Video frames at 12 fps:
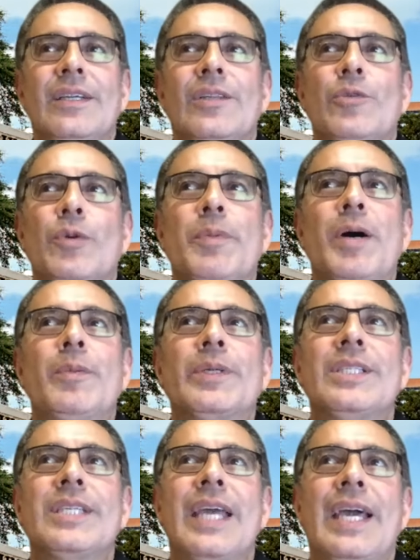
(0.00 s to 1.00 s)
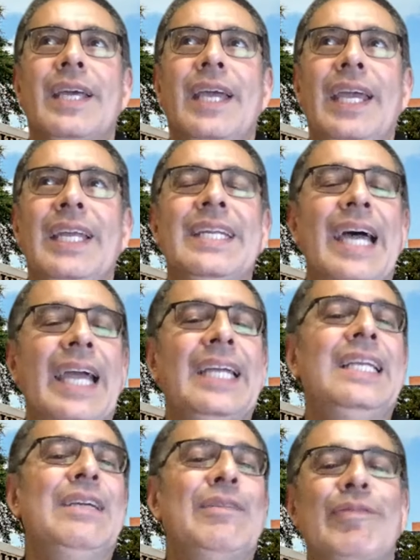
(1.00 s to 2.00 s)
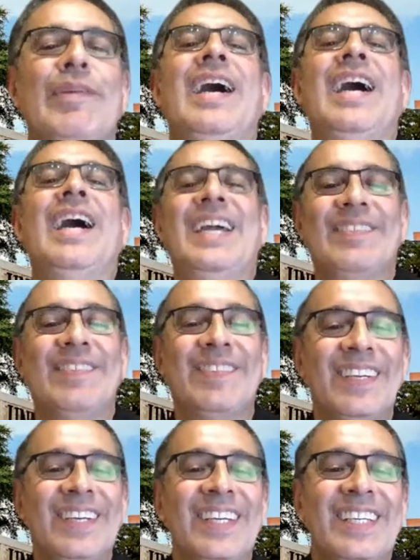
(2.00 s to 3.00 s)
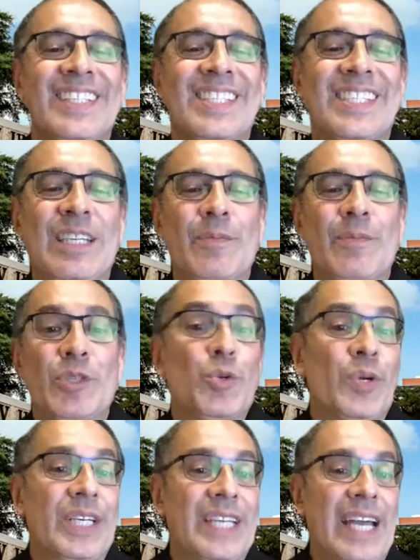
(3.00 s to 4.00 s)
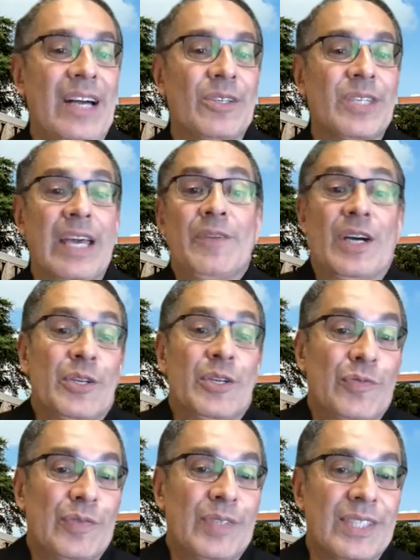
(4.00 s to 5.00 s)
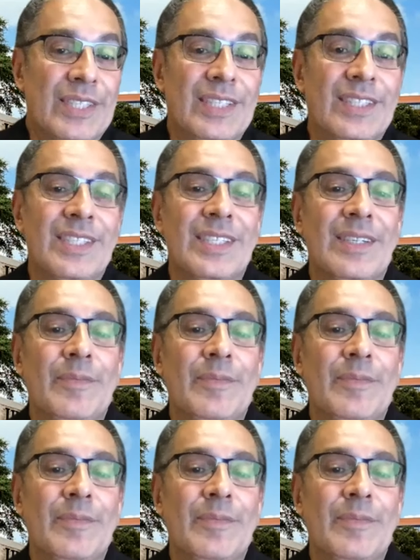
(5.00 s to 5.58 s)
the Republicans had a 95 seat majority in the House of 150 seats.